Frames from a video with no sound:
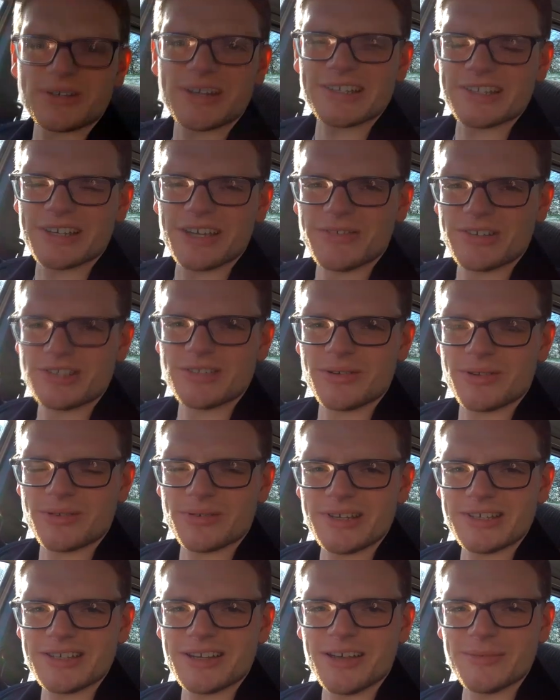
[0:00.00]
cranked it over 2 or
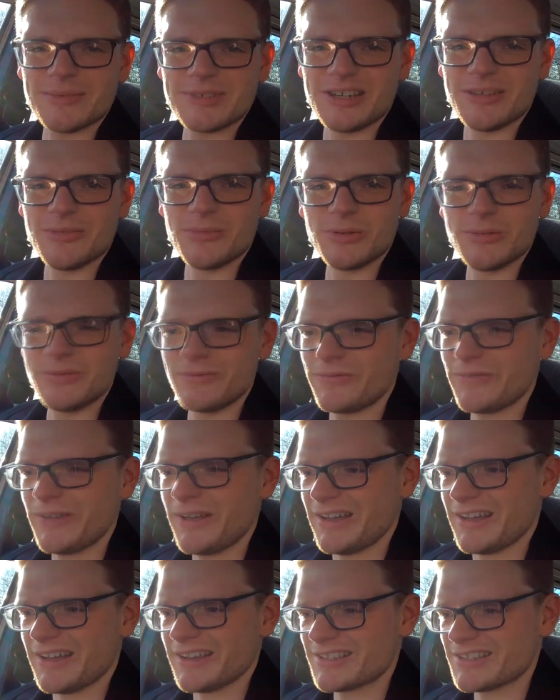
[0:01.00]
3 times and it wouldn't
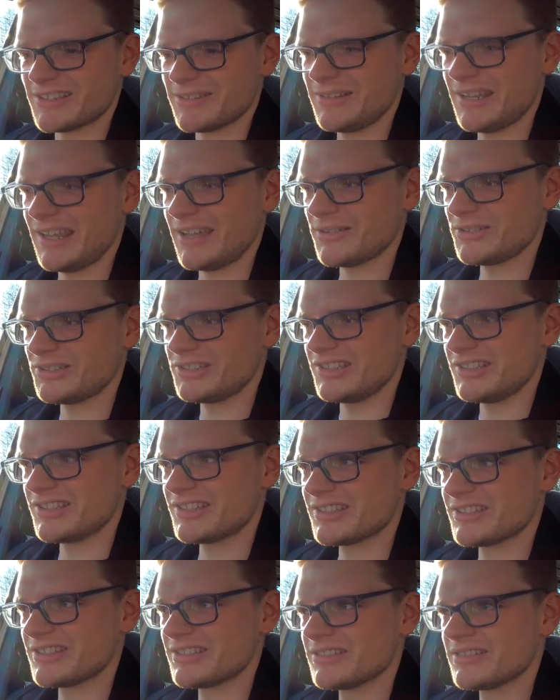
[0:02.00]
fire. So now
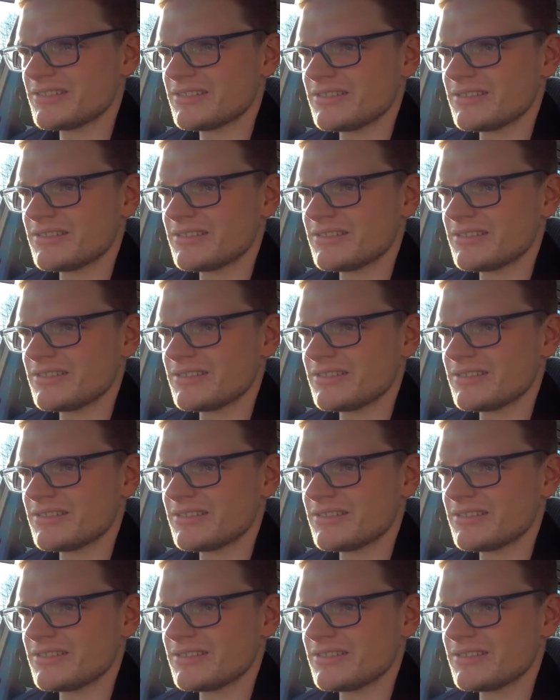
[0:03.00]
she's,